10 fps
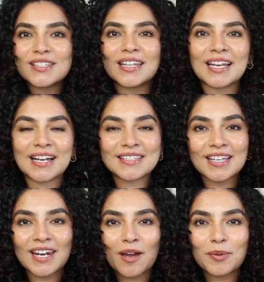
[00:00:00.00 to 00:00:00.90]
Like I
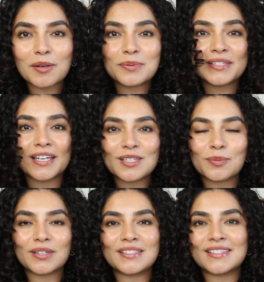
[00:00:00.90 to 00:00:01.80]
said, I've been obsessed
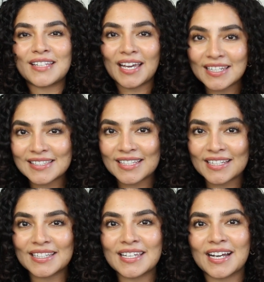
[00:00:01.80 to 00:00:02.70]
with this styling
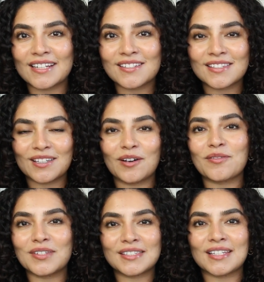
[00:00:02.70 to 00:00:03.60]
technique. I just love
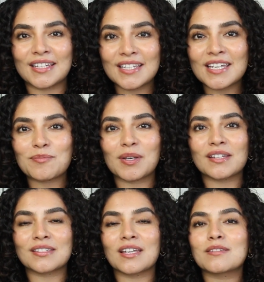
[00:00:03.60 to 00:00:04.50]
this technique
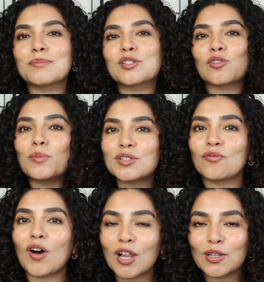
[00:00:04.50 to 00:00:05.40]
because it gives me so much
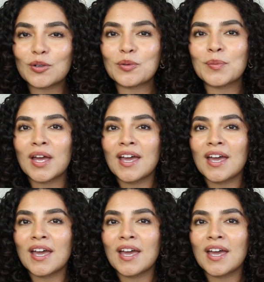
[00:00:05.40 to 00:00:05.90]
volume.